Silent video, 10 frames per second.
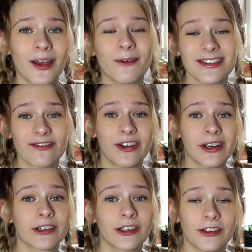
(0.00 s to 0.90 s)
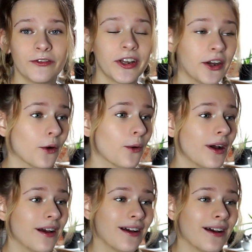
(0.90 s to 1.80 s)
that was a very good
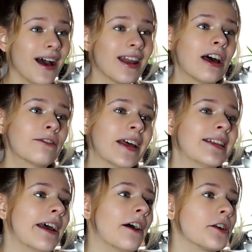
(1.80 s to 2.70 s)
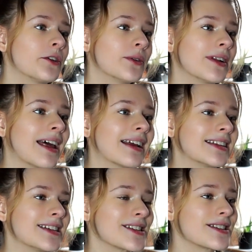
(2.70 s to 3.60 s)
video. I love that they are doing
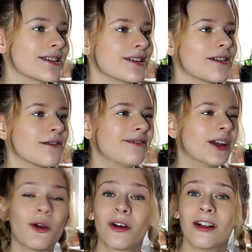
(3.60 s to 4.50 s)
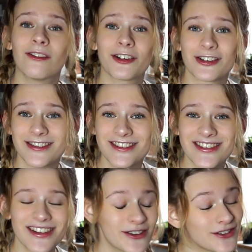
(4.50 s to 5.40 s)
like this video call
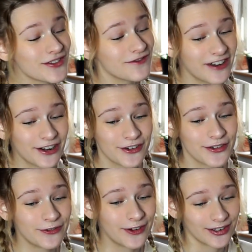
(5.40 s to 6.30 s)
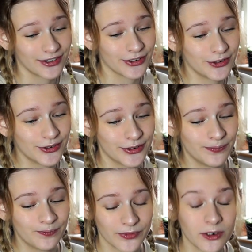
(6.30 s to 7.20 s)
versions. It's very fun
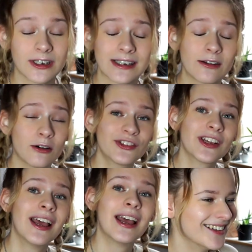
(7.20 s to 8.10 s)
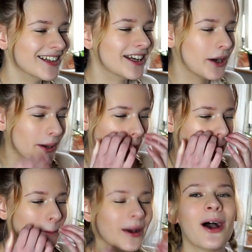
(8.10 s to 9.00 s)
to look at those.
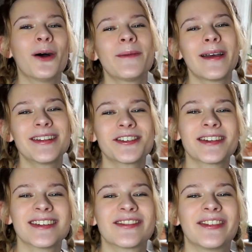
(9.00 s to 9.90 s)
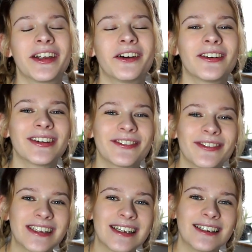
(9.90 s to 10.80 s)
Okay, but I hope you enjoyed this video.
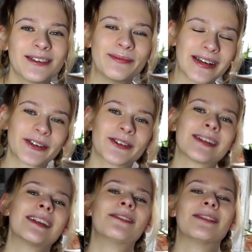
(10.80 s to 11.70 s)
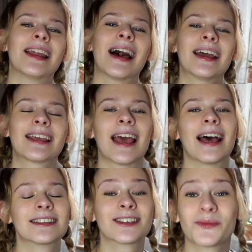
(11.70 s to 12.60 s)
If you did, make sure to leave a like
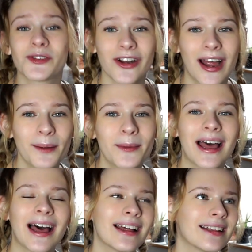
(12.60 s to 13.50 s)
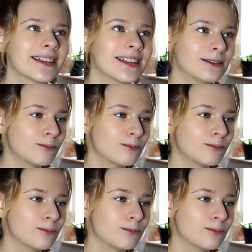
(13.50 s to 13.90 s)
and subscribe and